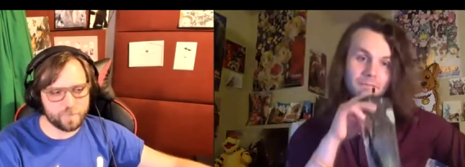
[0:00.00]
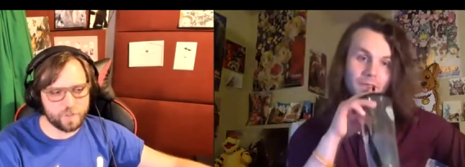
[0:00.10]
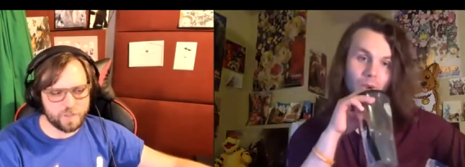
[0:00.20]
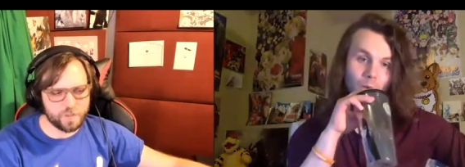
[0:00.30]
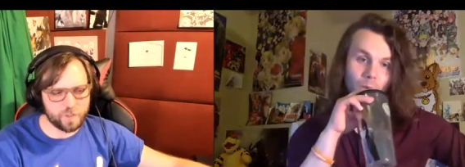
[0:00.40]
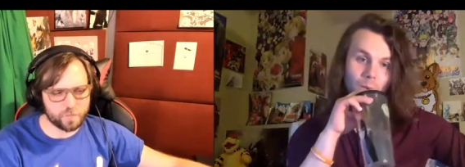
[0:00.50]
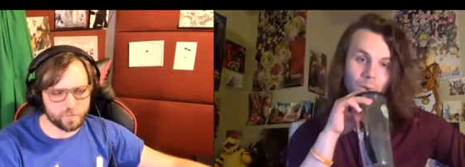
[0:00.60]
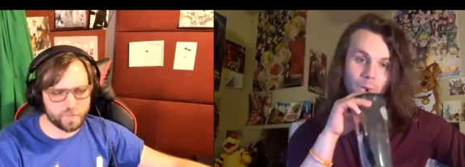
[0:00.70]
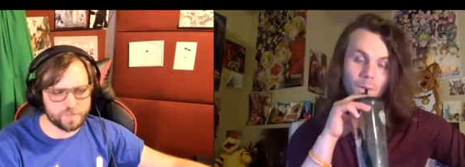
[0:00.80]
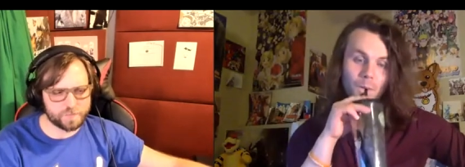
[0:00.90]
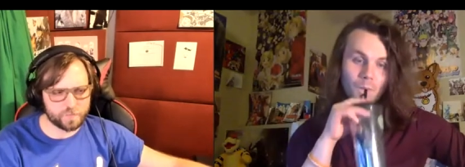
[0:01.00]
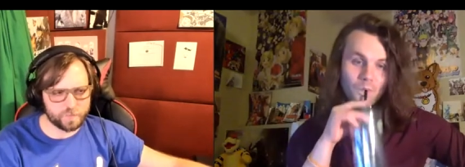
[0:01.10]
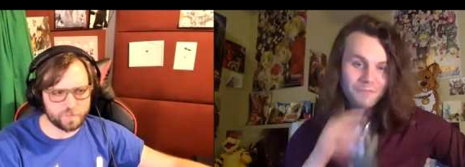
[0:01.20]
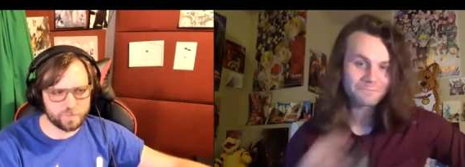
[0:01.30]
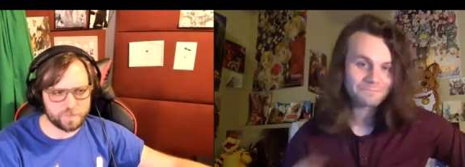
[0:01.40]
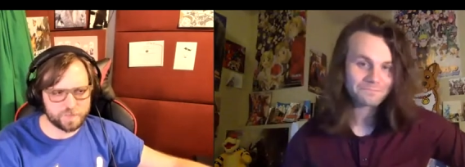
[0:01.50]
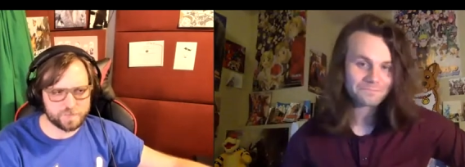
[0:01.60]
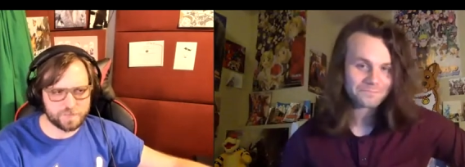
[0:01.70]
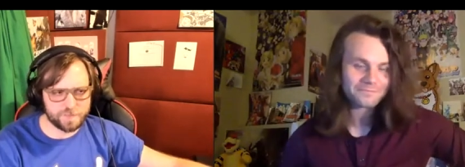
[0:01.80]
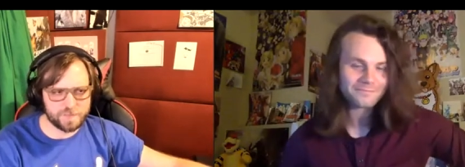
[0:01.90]
Speaker 1: unknown reason, really, because
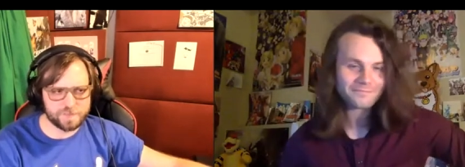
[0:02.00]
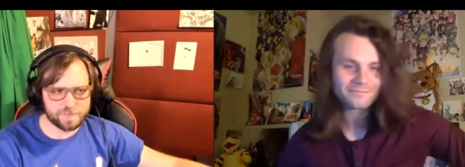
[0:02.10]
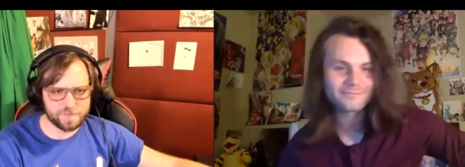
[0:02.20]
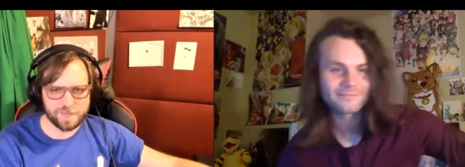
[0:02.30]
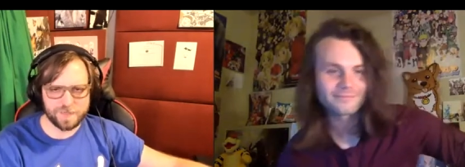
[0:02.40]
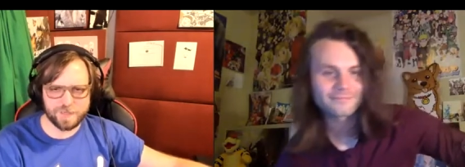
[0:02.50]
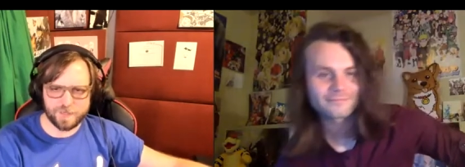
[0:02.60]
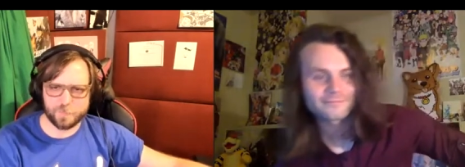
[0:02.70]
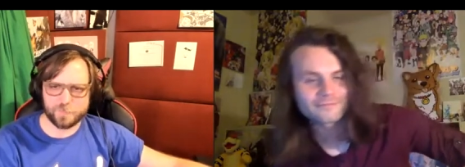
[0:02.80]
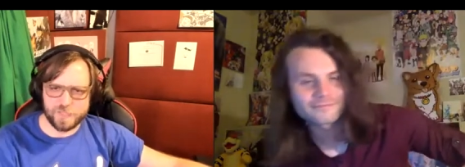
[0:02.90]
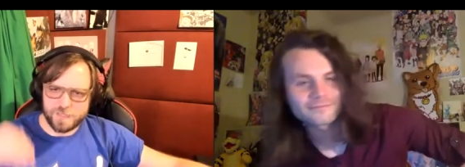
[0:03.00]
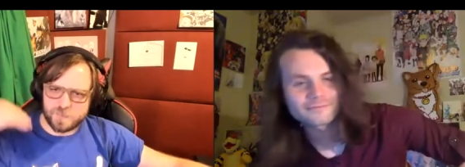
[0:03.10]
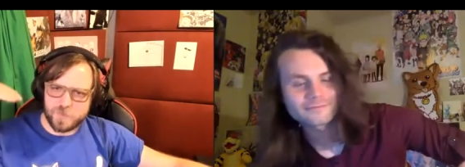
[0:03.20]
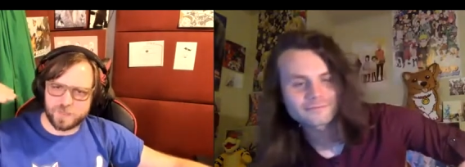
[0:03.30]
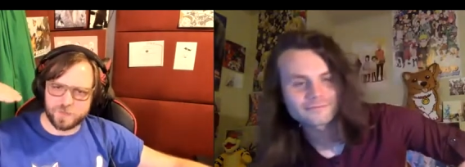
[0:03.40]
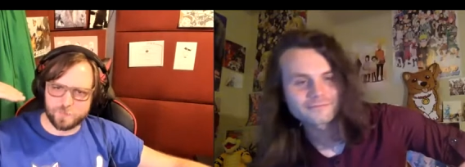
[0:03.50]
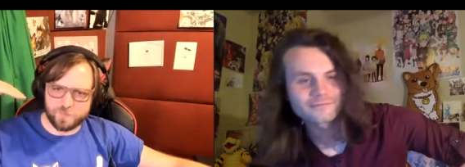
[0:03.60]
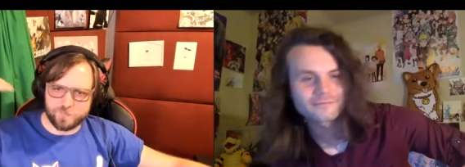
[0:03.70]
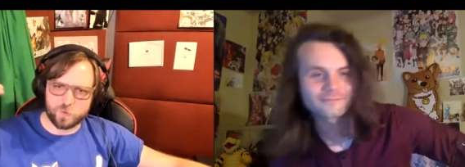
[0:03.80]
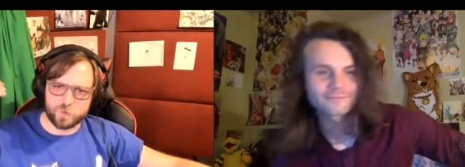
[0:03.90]
he is in a placement in my
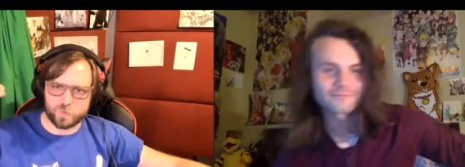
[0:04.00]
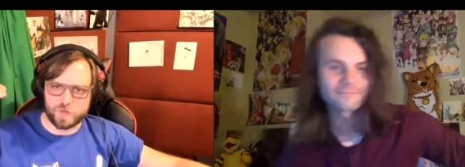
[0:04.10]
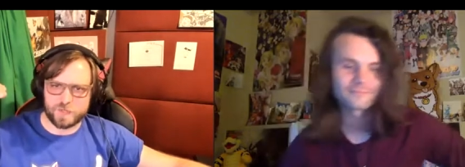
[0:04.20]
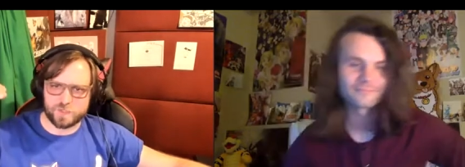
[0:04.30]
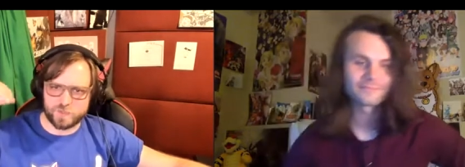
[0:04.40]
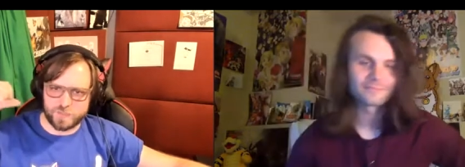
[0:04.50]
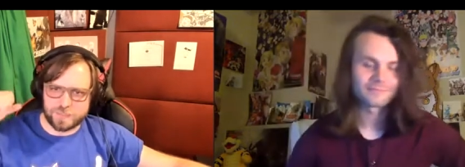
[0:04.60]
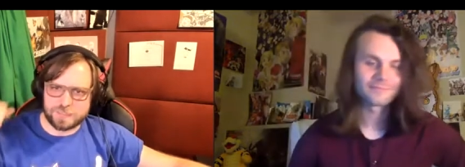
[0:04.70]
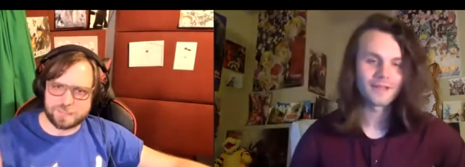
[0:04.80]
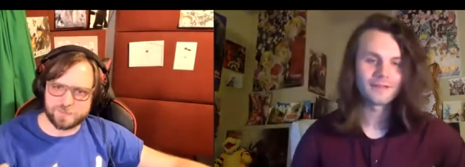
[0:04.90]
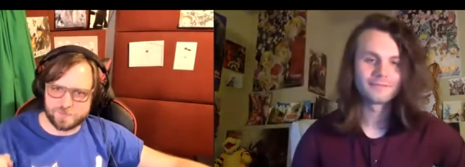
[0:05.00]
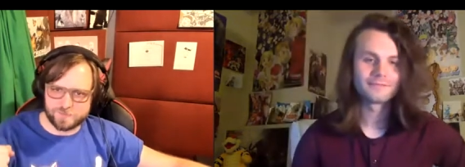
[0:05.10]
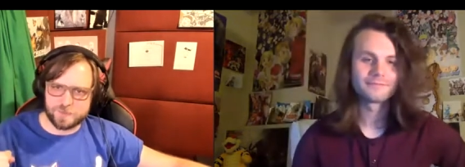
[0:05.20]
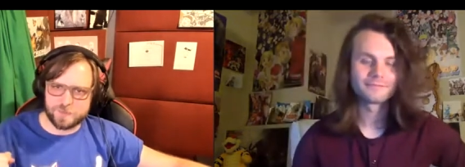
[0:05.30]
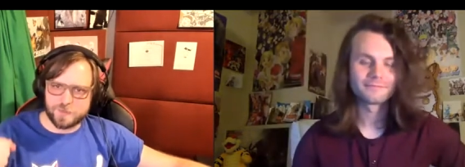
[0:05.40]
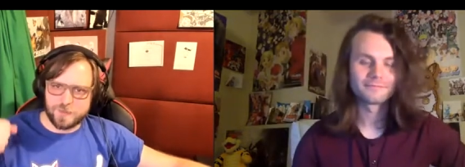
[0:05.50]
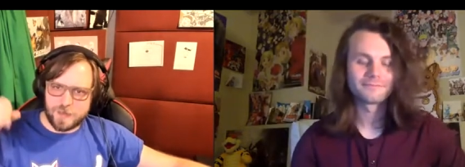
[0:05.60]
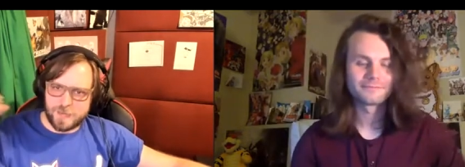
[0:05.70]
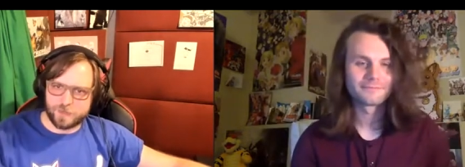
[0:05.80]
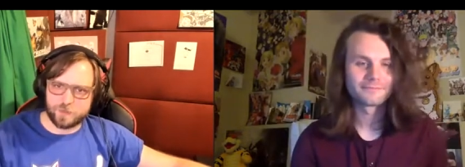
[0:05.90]
vocal range that is
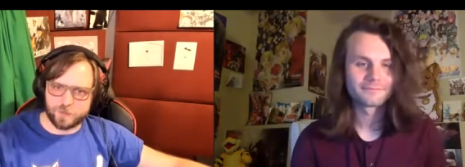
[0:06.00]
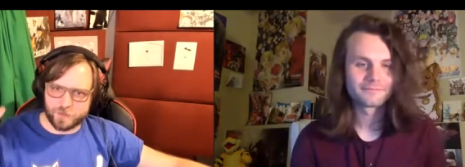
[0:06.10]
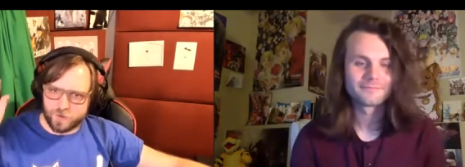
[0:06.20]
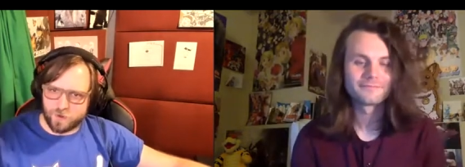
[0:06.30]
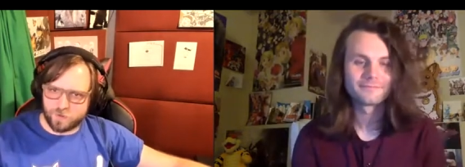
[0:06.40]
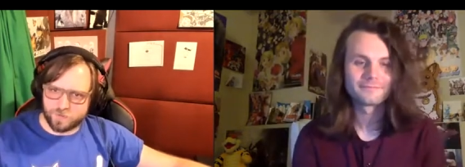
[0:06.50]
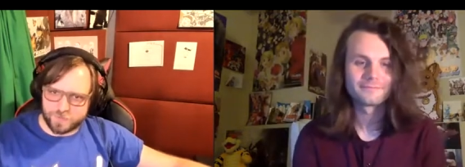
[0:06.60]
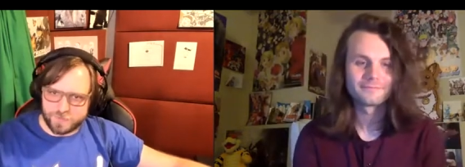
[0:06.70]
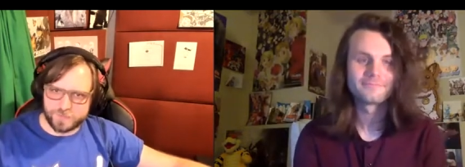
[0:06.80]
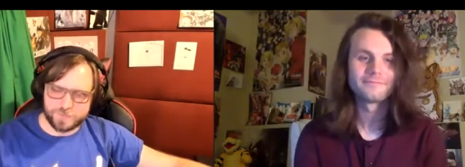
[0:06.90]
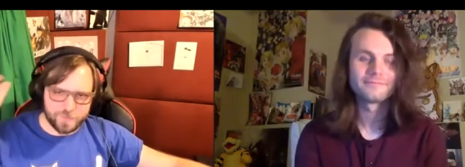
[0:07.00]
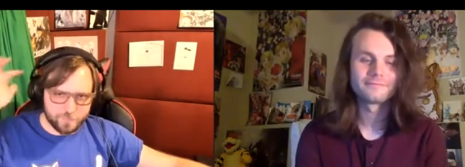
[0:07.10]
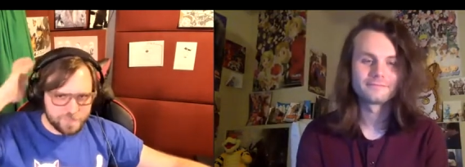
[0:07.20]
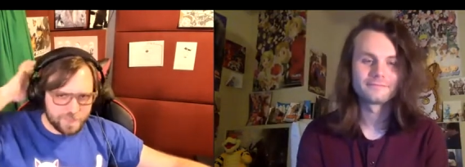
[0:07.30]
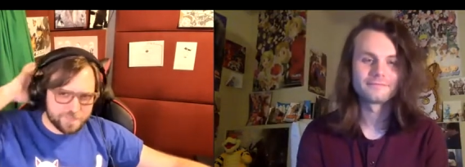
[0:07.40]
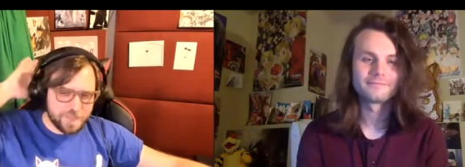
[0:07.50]
higher and harder to hit sometimes.